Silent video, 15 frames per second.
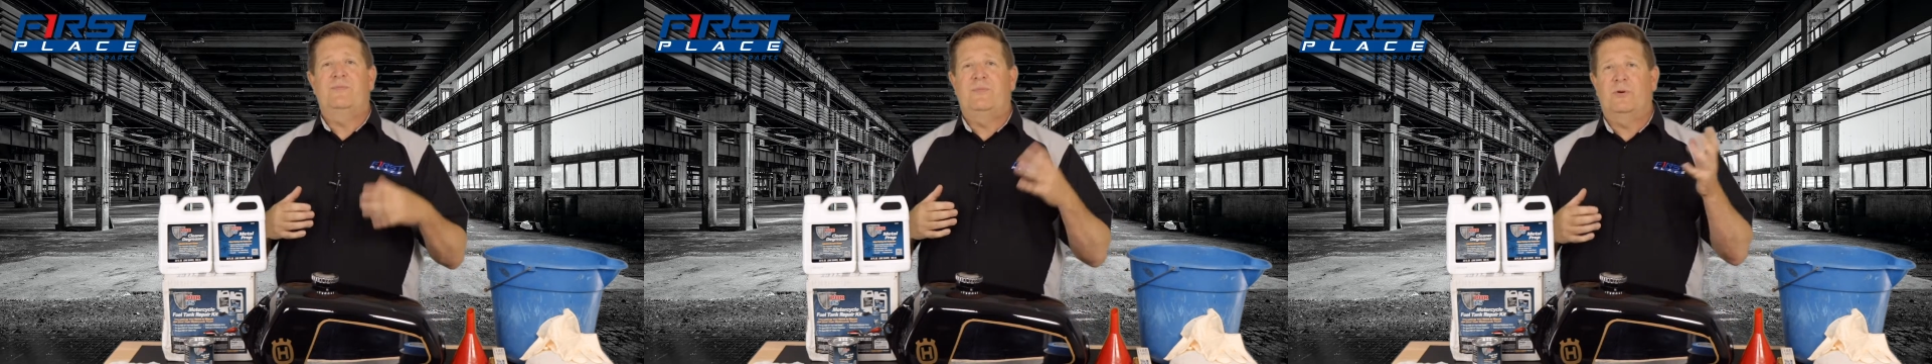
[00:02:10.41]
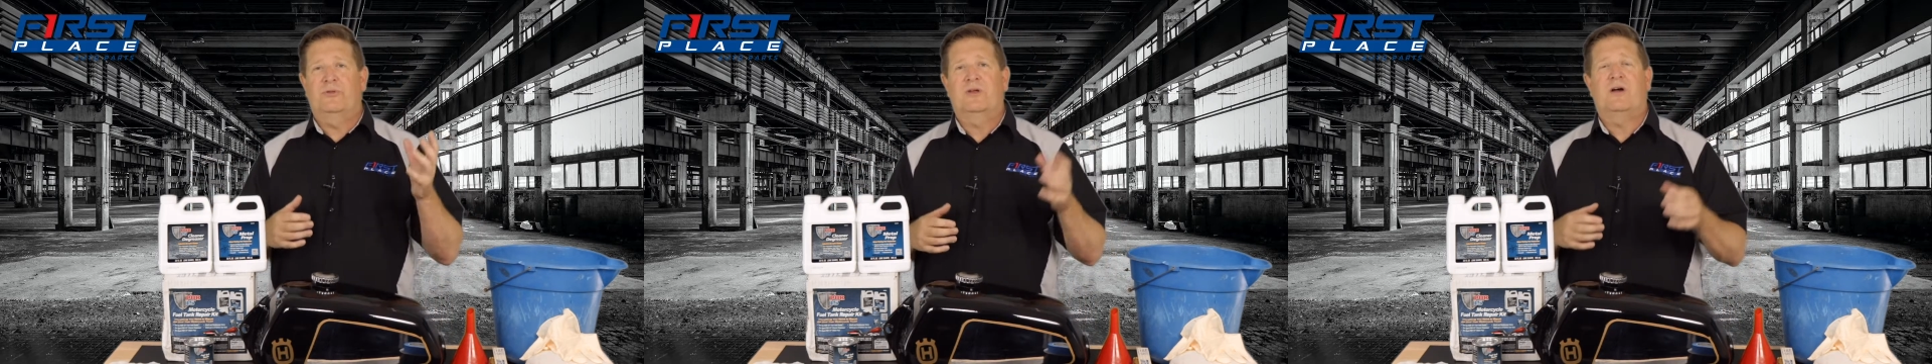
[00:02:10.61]

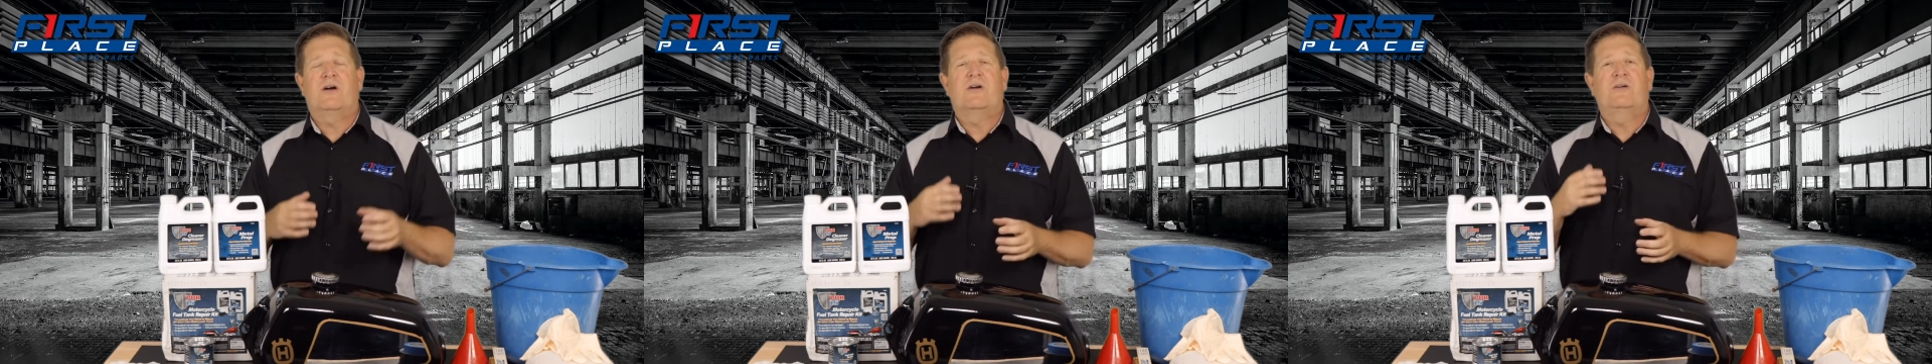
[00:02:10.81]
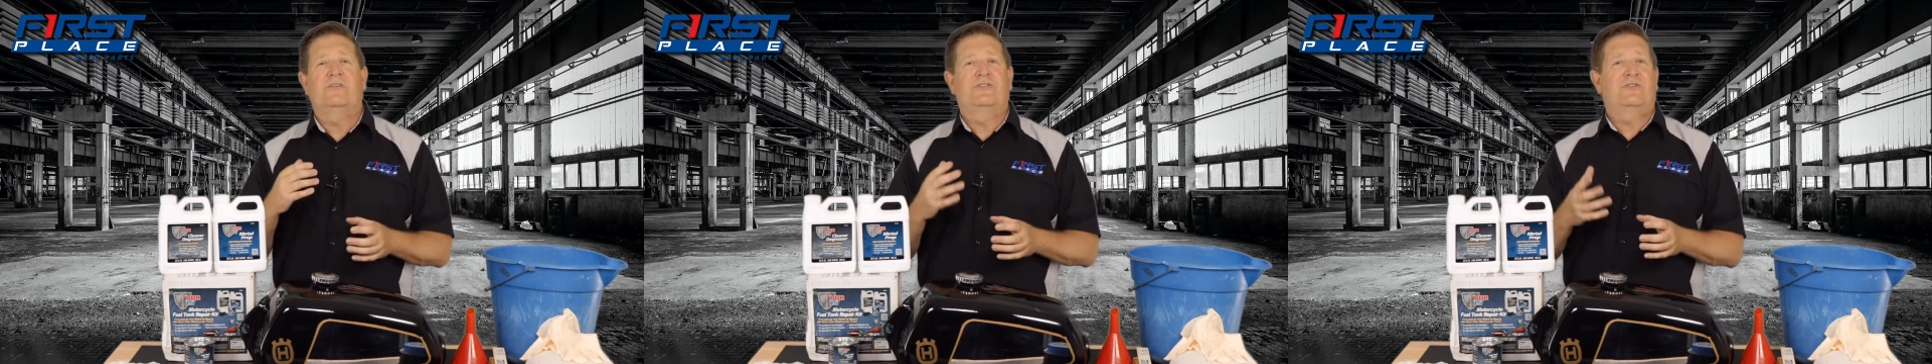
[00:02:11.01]
both
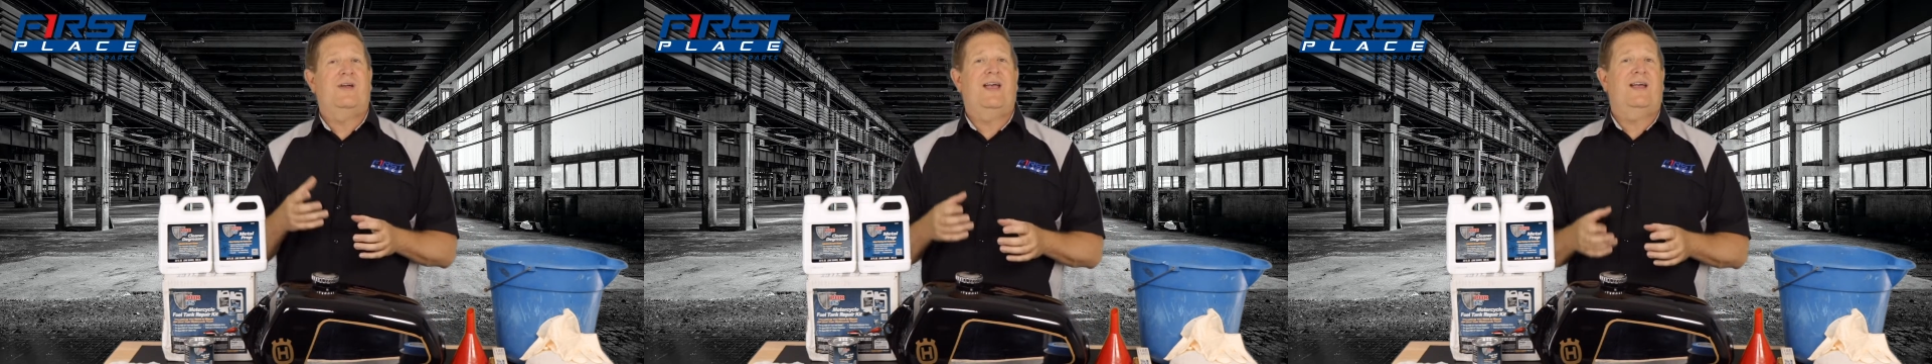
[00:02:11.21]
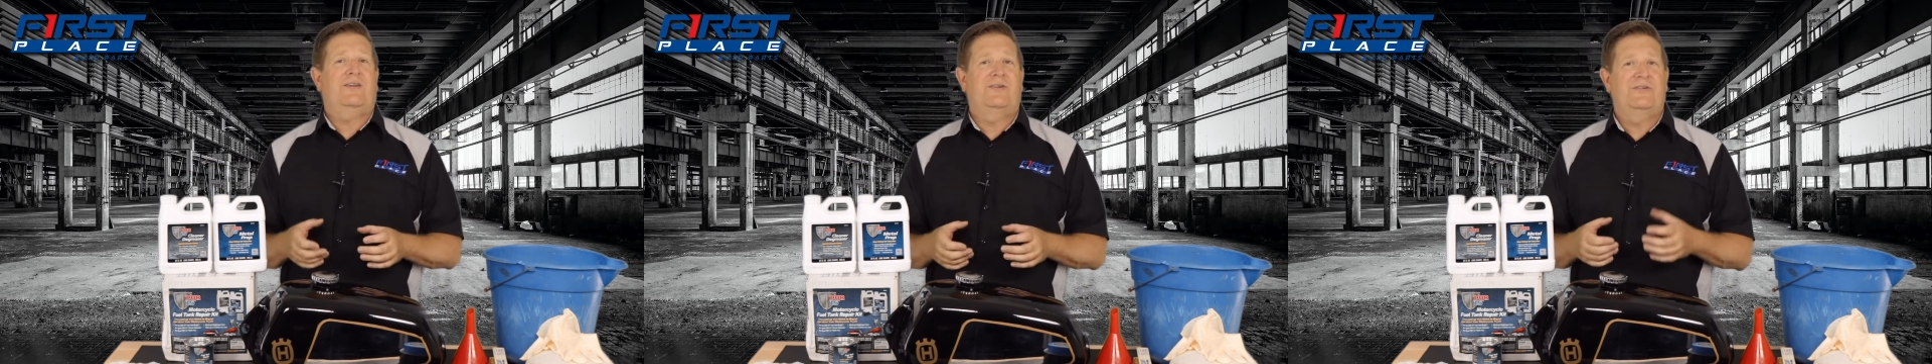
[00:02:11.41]
cars,
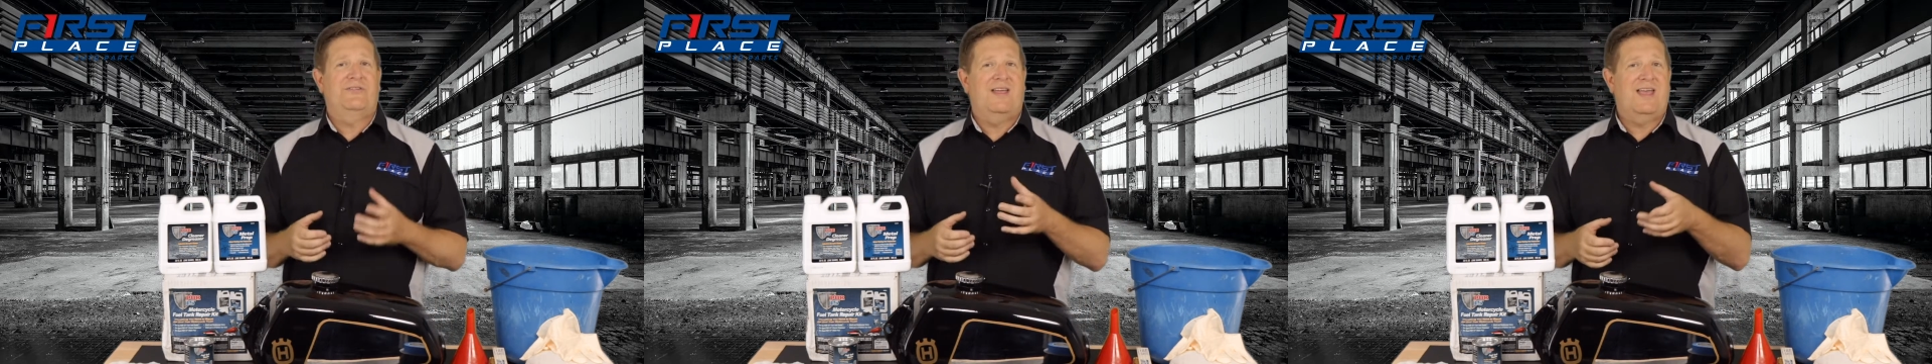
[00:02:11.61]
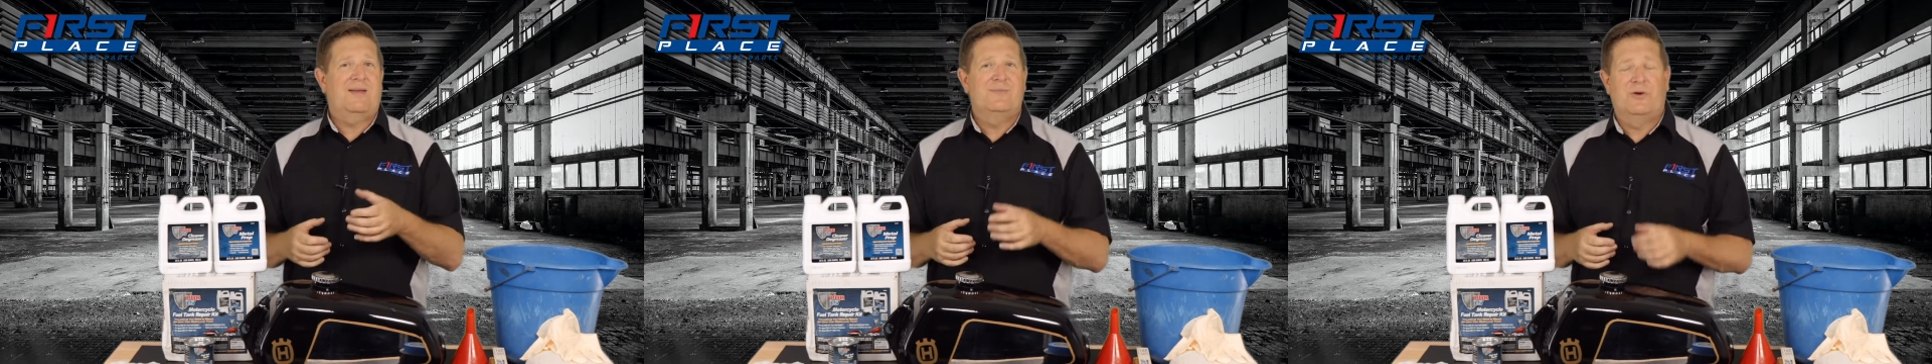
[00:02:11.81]
tractors,
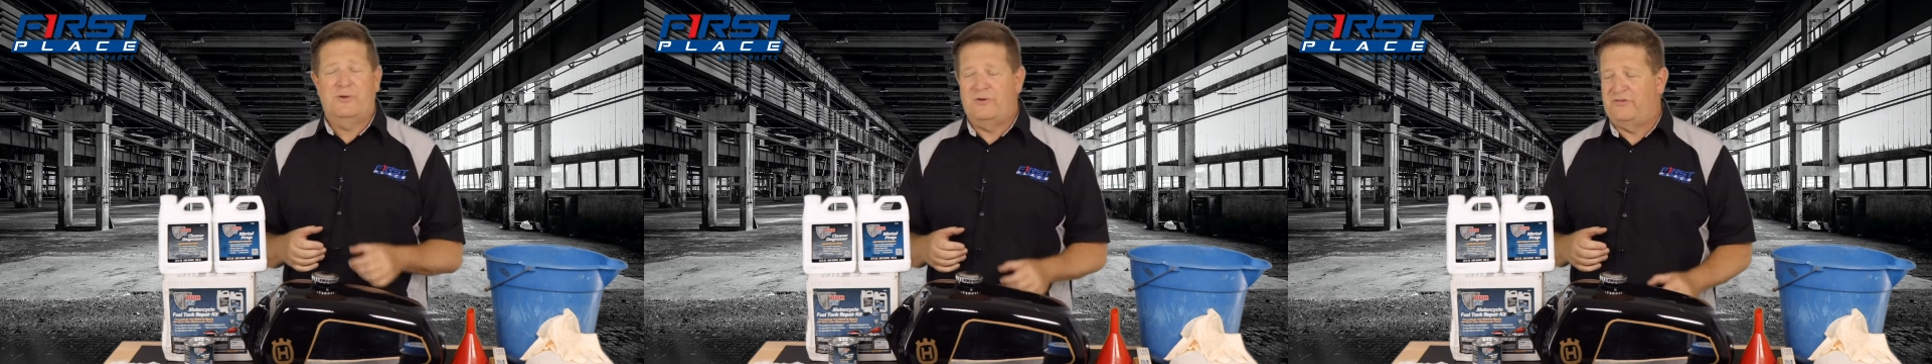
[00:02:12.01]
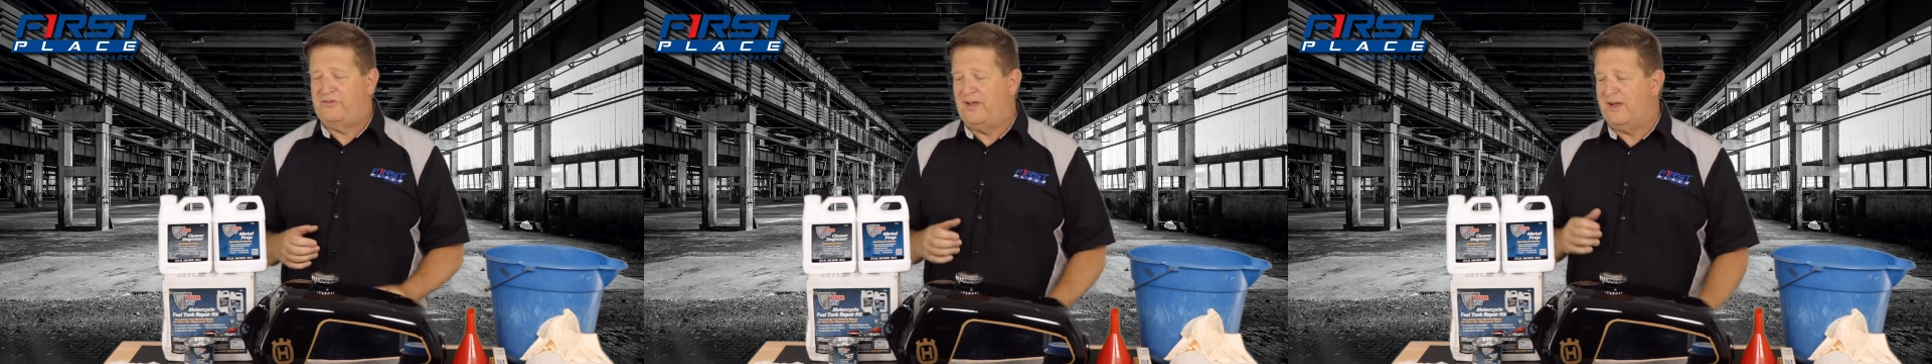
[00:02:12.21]
and
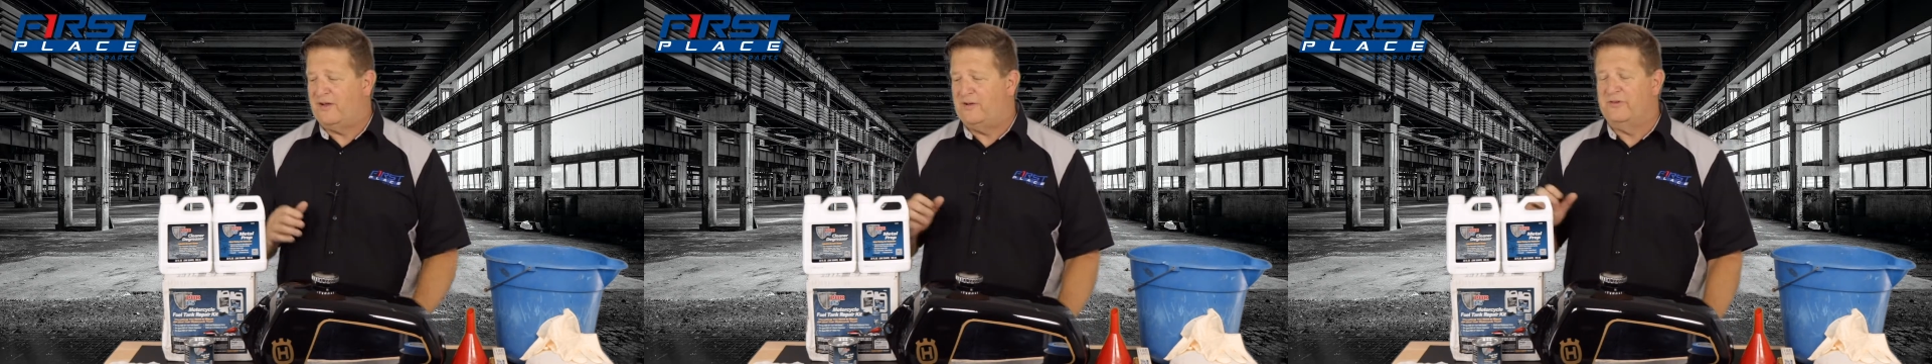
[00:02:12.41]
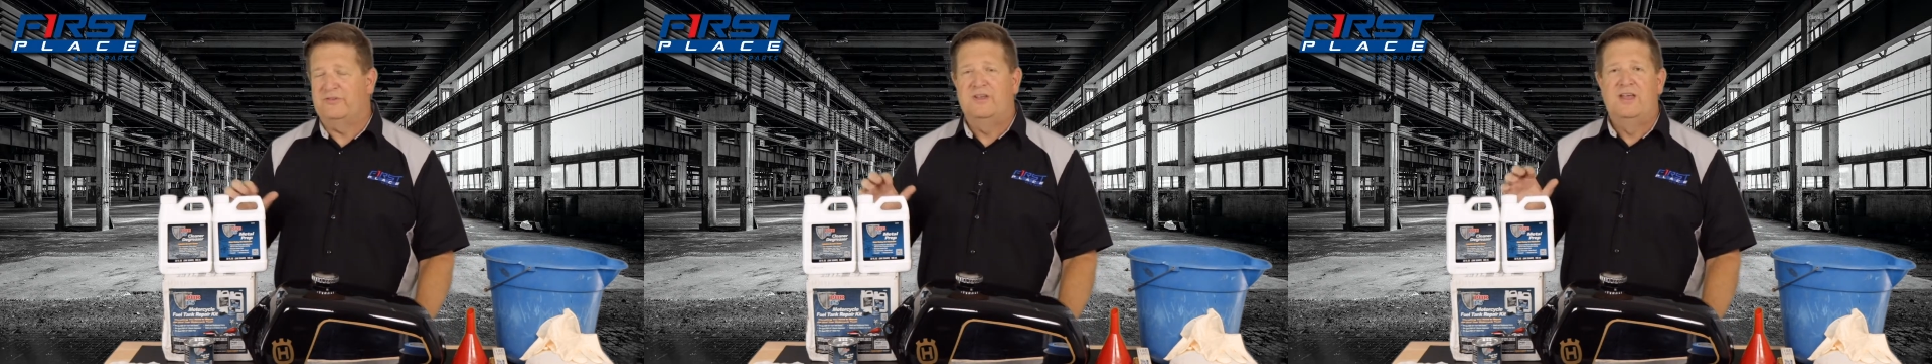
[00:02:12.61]
motorcycles,